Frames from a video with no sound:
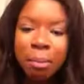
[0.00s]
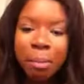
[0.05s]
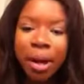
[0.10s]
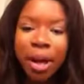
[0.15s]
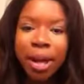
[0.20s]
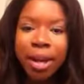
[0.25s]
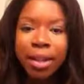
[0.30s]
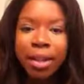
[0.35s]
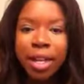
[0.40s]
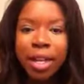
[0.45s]

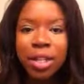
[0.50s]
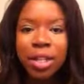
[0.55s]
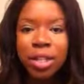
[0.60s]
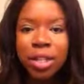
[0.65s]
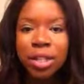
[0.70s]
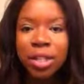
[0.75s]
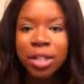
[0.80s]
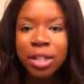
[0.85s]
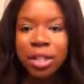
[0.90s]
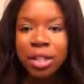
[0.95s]
But that's
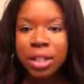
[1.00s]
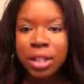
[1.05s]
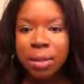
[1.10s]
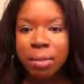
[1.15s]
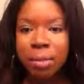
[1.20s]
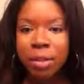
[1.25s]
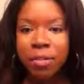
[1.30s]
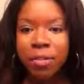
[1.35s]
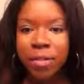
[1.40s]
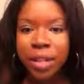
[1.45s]
just
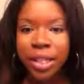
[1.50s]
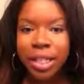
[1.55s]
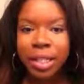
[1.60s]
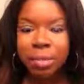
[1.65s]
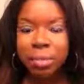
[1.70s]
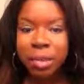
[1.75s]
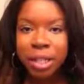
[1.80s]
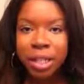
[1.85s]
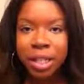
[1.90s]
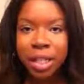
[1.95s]
some of the
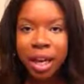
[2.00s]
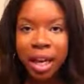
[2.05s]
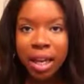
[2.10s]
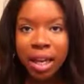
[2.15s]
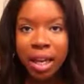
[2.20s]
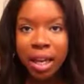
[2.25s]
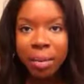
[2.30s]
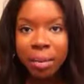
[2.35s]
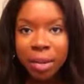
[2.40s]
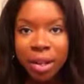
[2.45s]
flexibility I
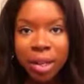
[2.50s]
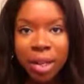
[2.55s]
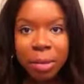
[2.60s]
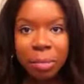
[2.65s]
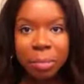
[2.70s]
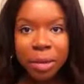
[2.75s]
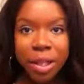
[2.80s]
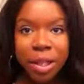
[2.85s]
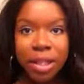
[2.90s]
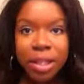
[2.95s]
like with
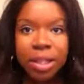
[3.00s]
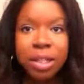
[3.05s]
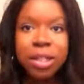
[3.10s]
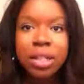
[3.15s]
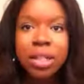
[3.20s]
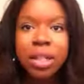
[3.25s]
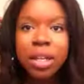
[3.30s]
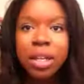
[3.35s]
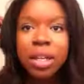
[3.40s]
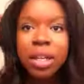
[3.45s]
clip-ins.